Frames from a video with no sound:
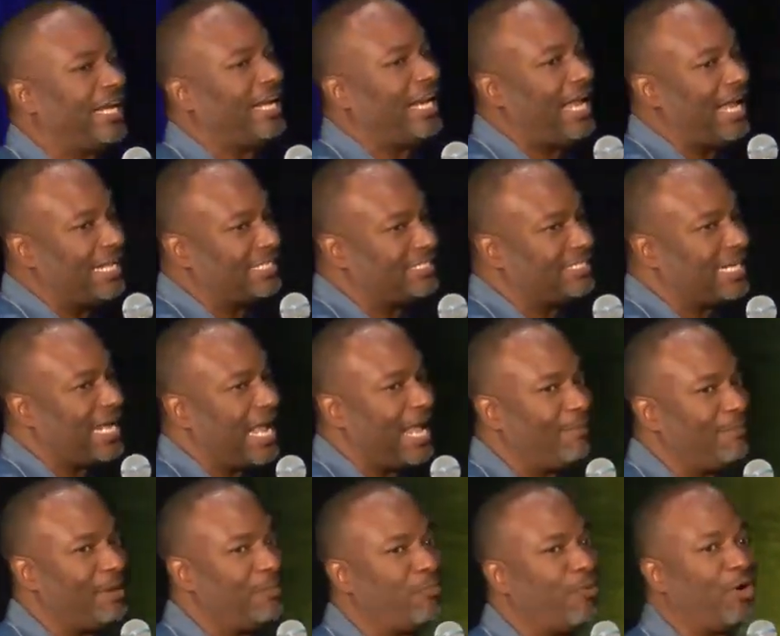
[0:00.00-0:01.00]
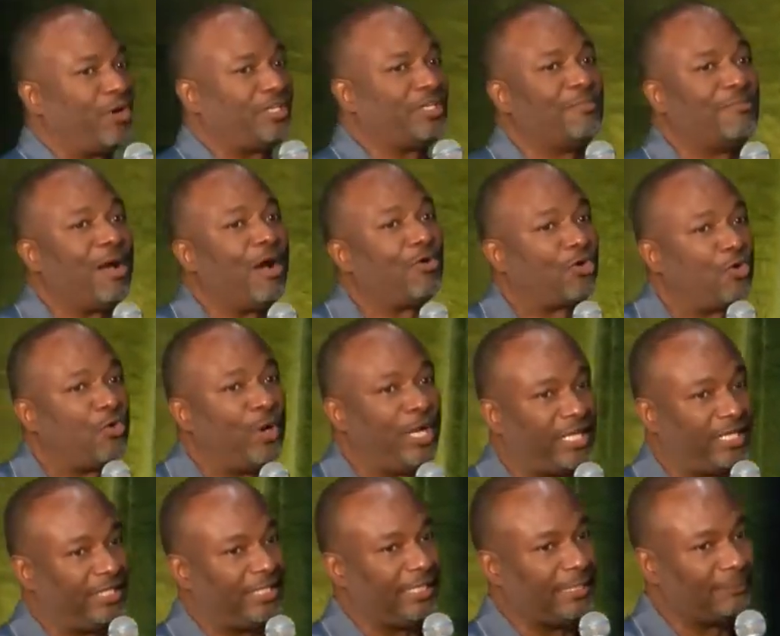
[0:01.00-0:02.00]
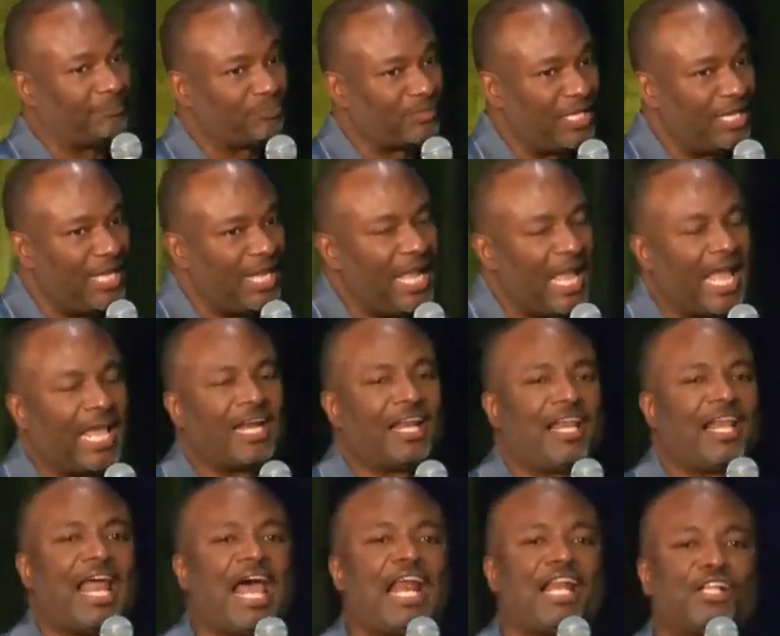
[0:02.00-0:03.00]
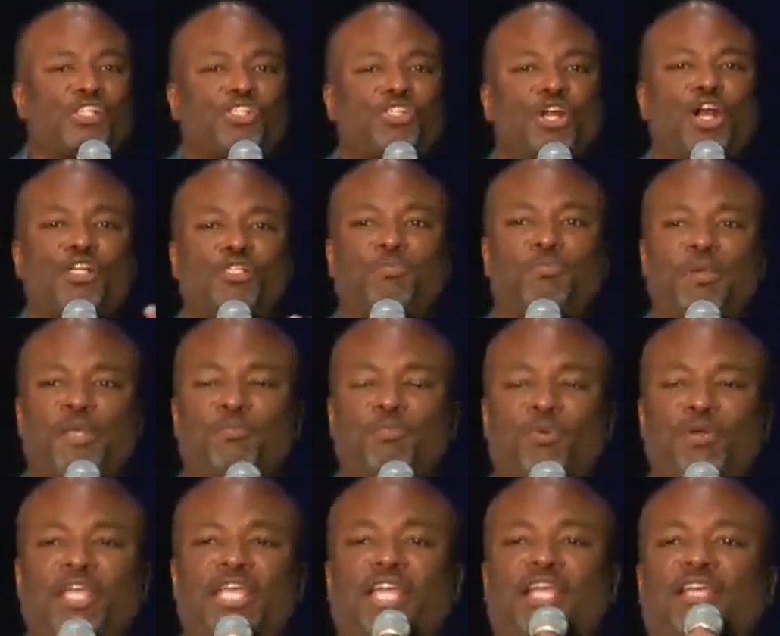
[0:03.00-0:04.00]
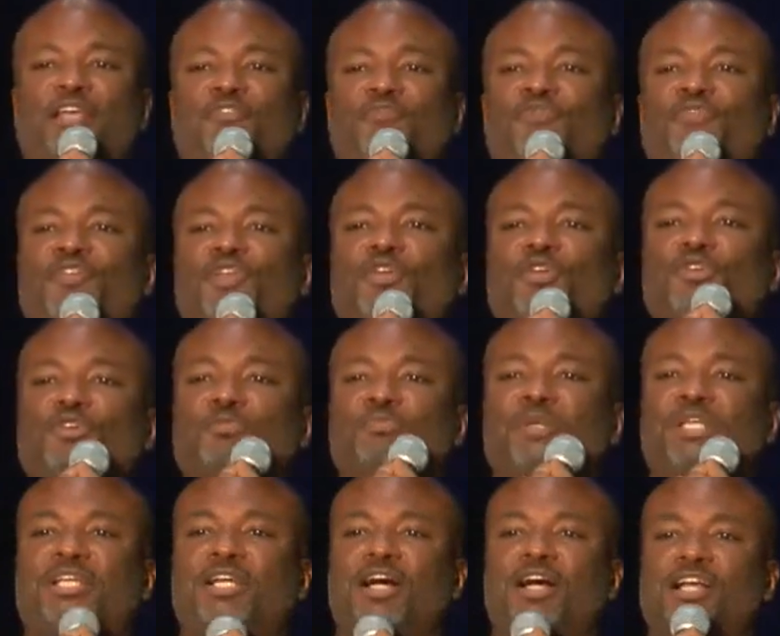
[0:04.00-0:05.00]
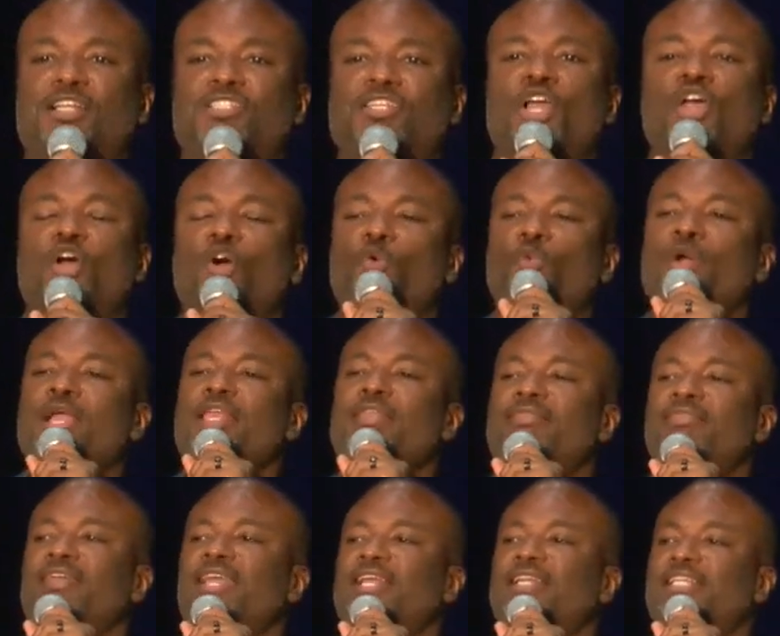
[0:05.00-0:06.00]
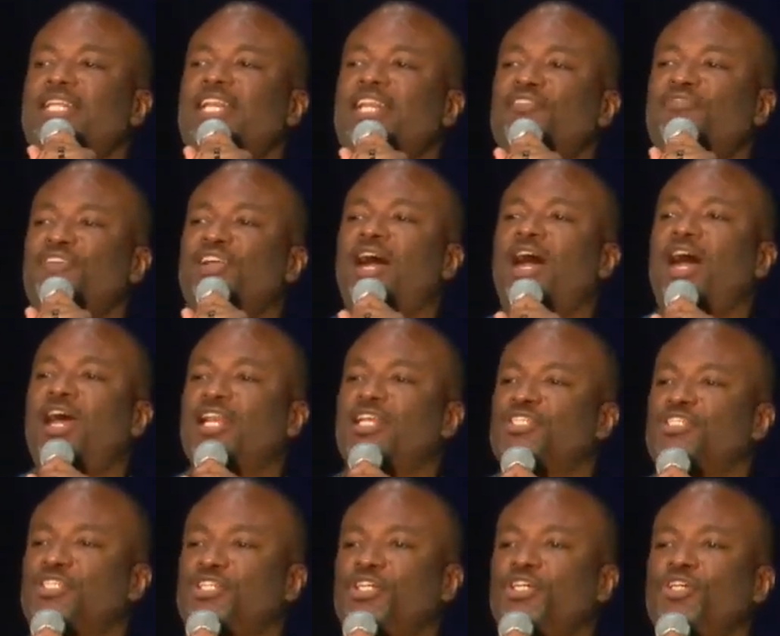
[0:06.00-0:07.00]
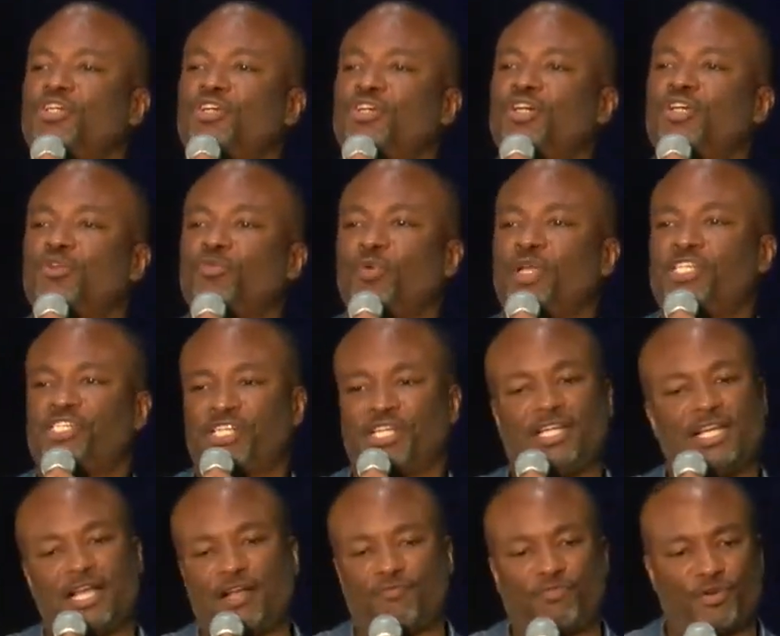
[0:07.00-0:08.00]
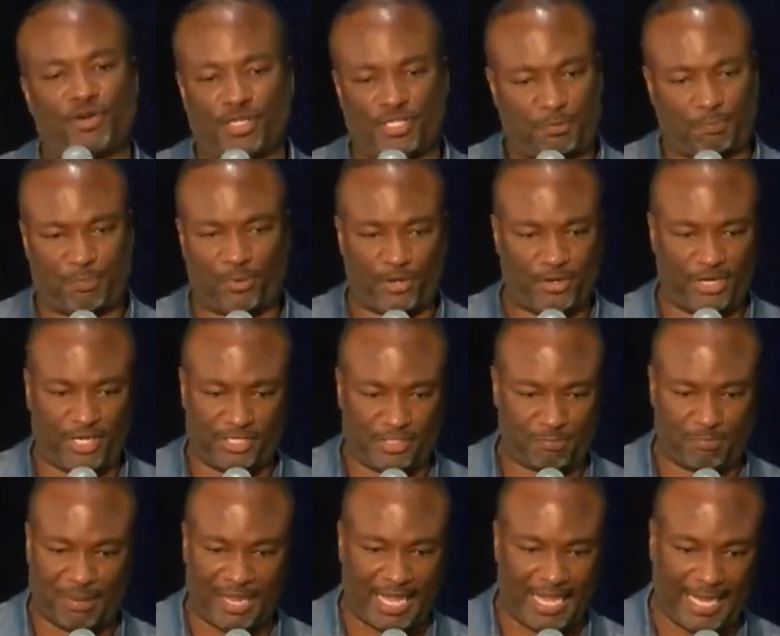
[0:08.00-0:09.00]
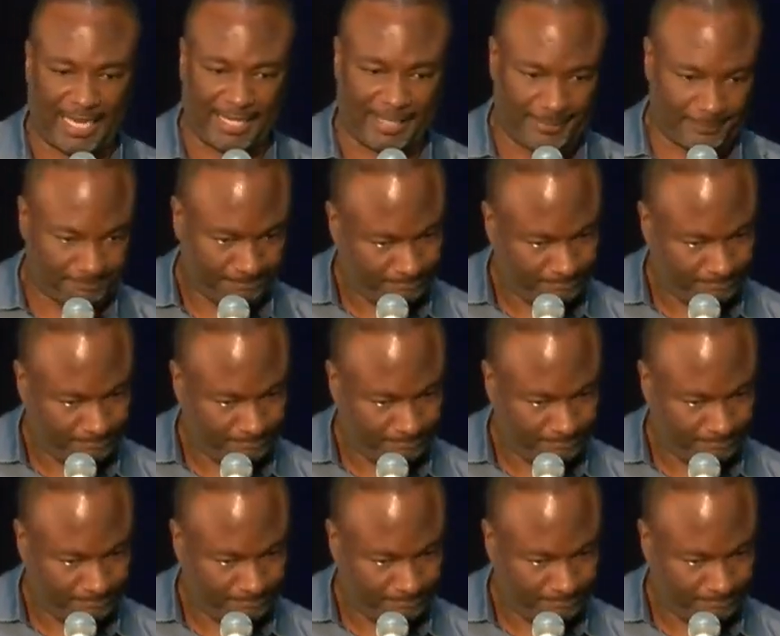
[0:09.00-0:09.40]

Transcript: the last time. He brought them out quickly. And a lot of church people get confused because we think that if God is good, we should never experience bad.